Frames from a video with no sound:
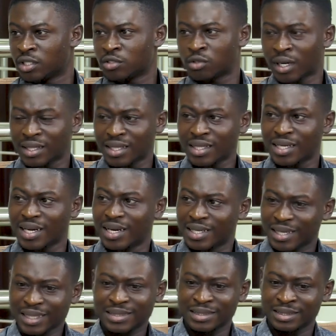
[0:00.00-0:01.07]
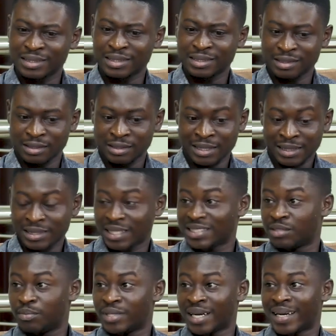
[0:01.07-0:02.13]
Okay, so I think that is that has
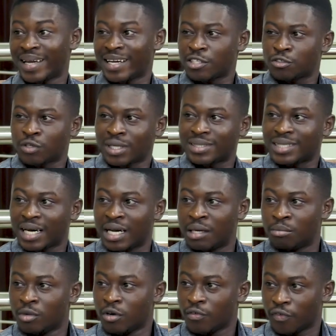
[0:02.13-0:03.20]
been an extra time